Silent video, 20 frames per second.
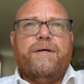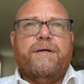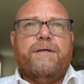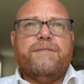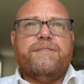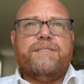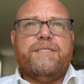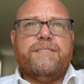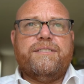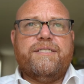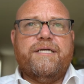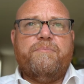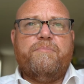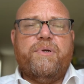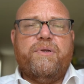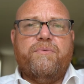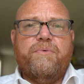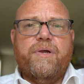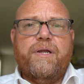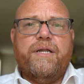since I've
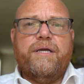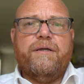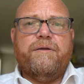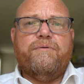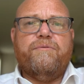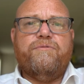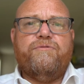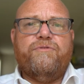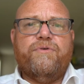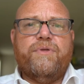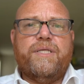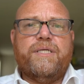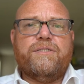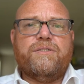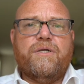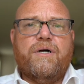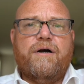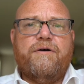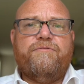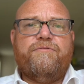been running for this
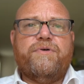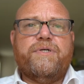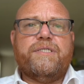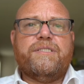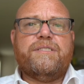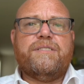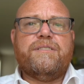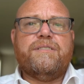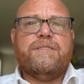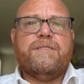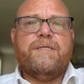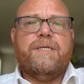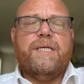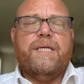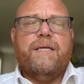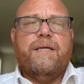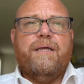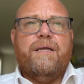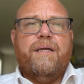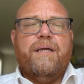office.
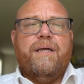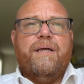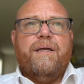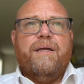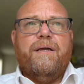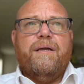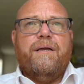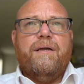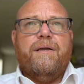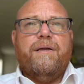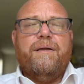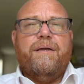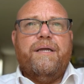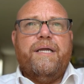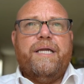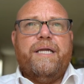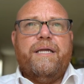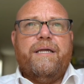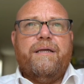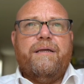
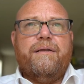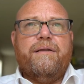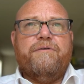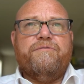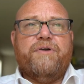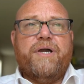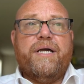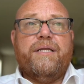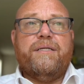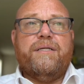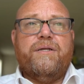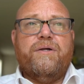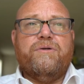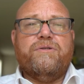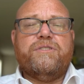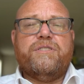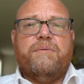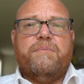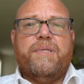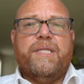And I've gotten to know
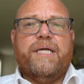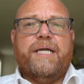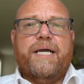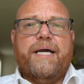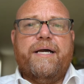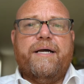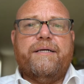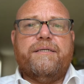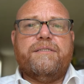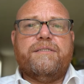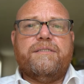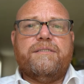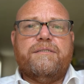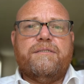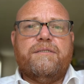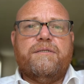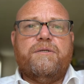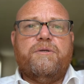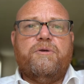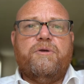some of the
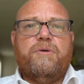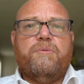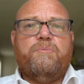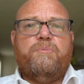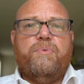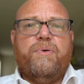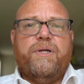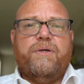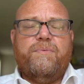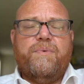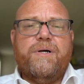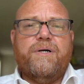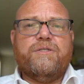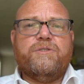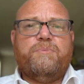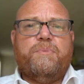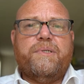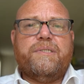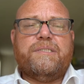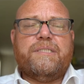guys pretty well,
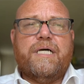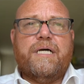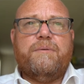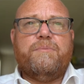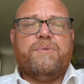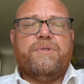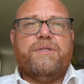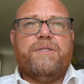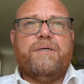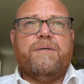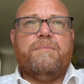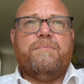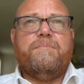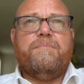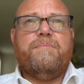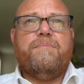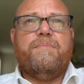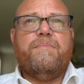spent time with them.